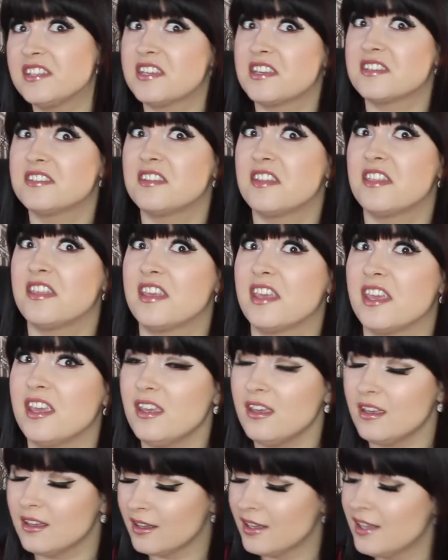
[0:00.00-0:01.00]
tester
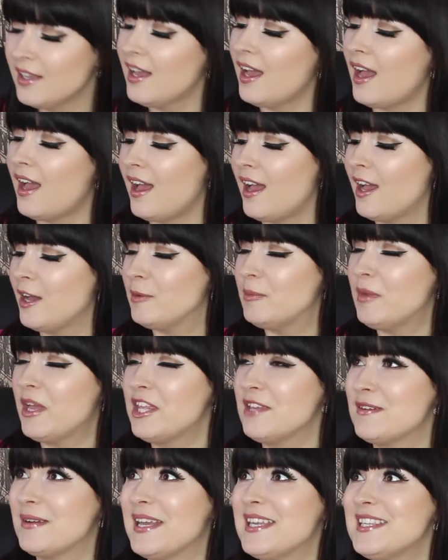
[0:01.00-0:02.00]
thingy.
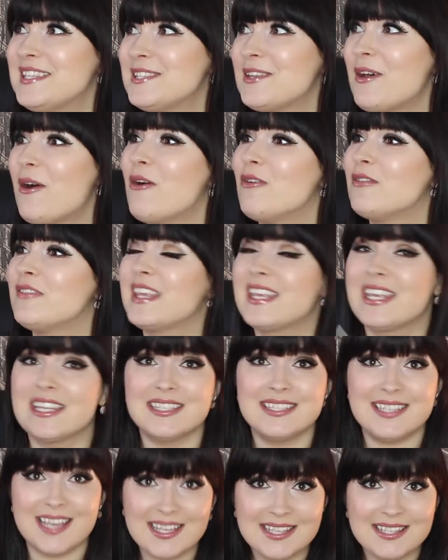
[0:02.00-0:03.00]
Anyway, so they
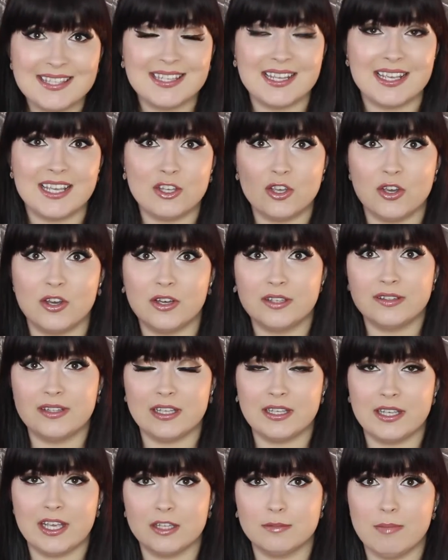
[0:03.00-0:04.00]
can test
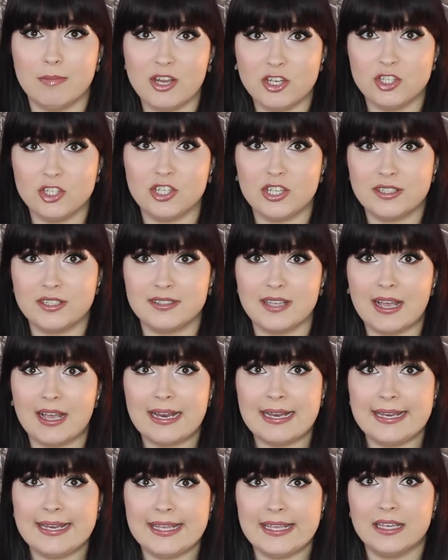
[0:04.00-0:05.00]
they can match
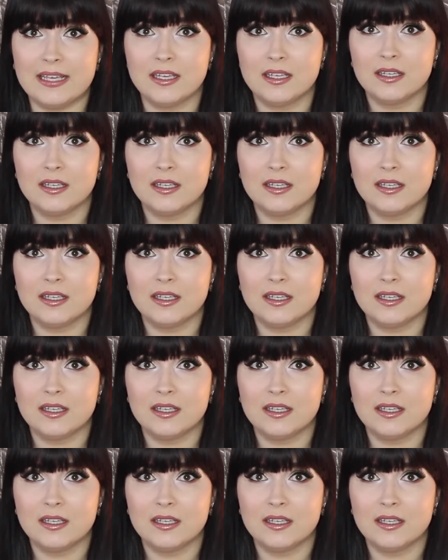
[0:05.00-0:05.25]
exactly,